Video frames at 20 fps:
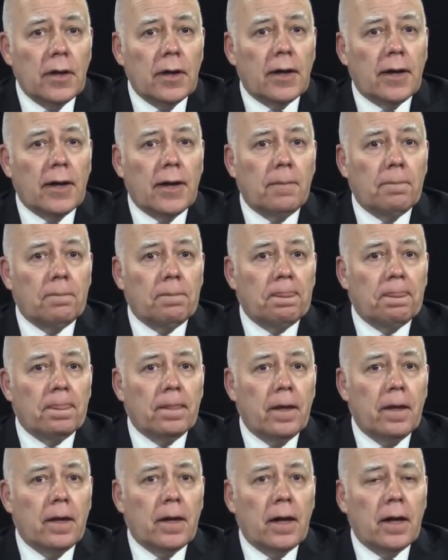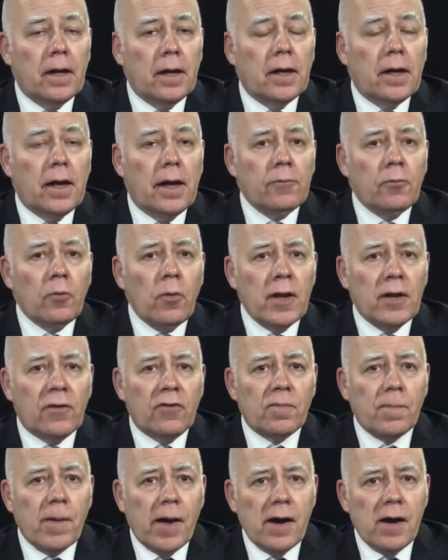Um, and I, I'm quite
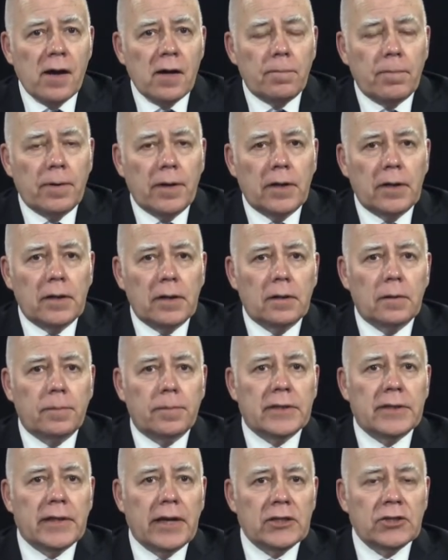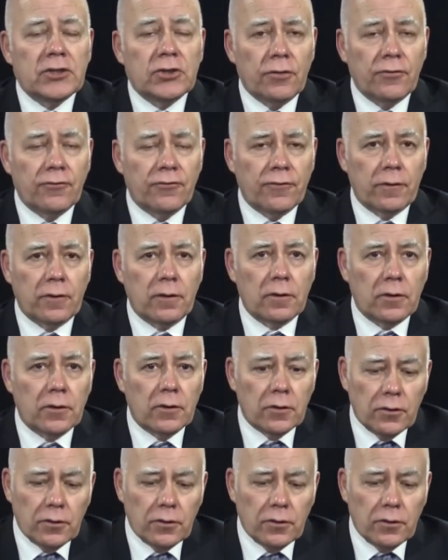inspired by the potential for